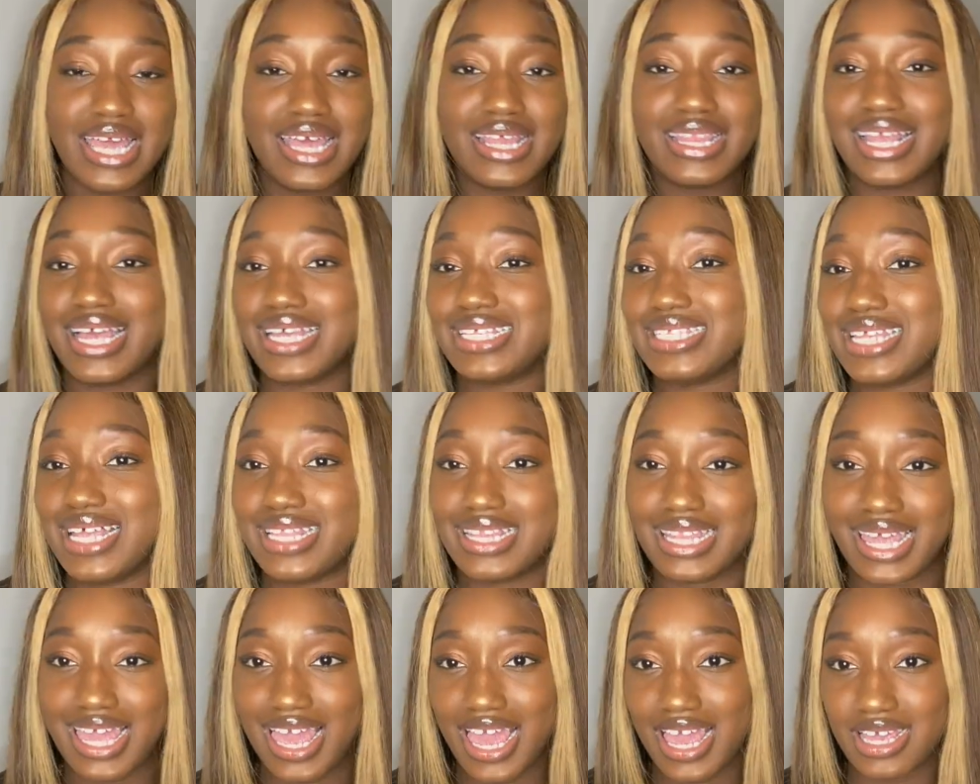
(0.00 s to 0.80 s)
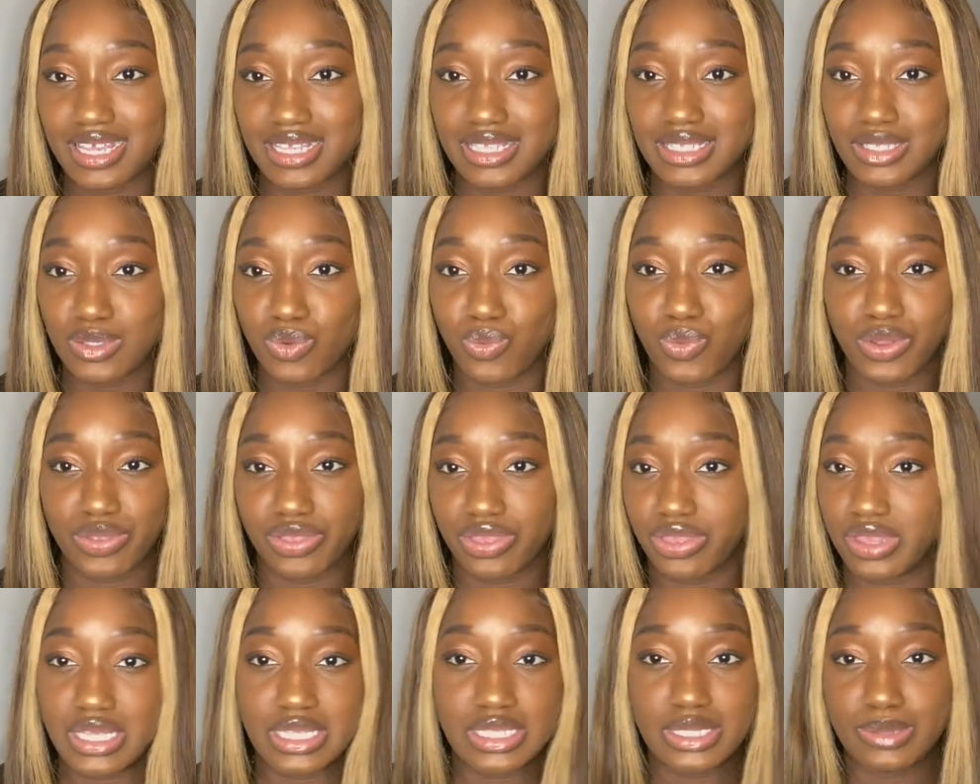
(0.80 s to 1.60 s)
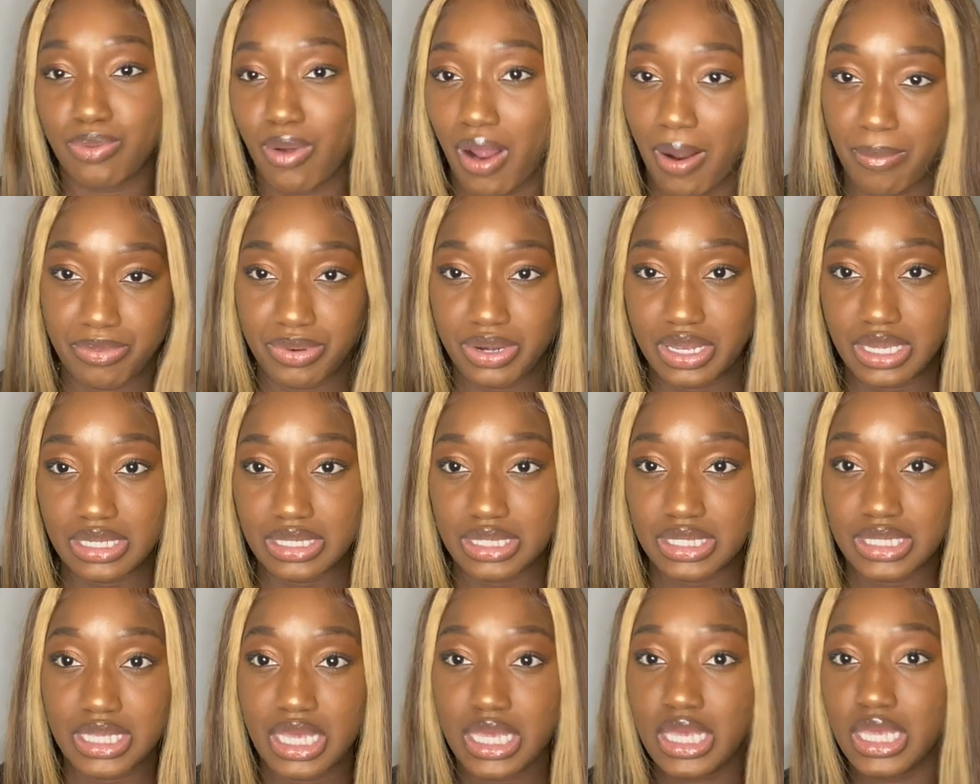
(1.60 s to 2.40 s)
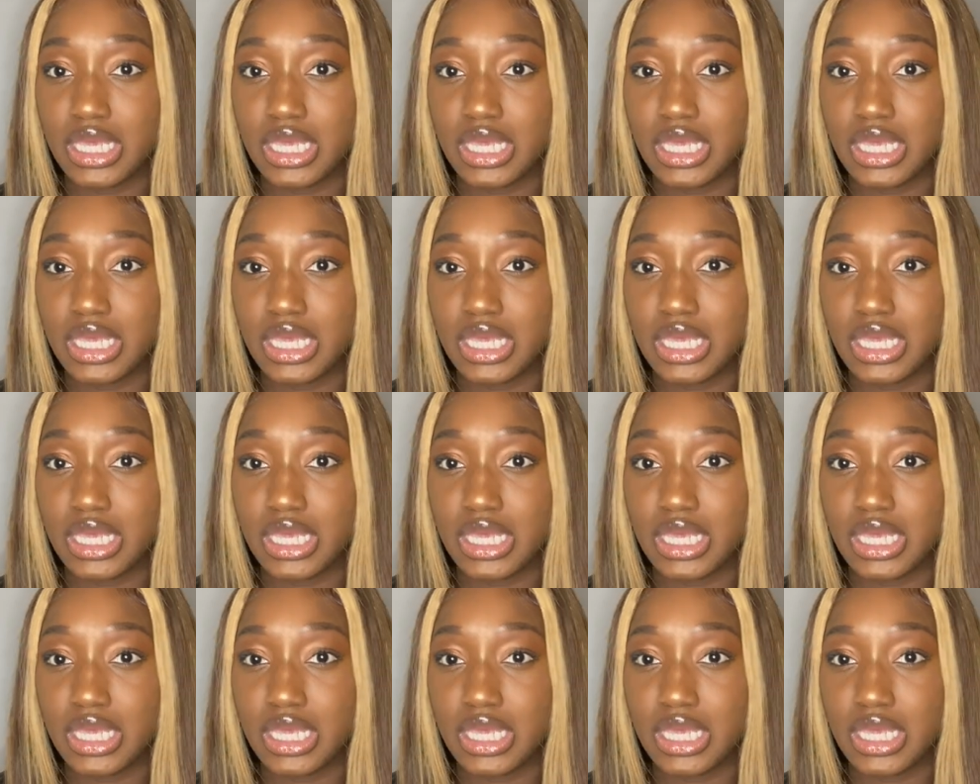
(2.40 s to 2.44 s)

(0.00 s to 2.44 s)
That's not the case with these properties.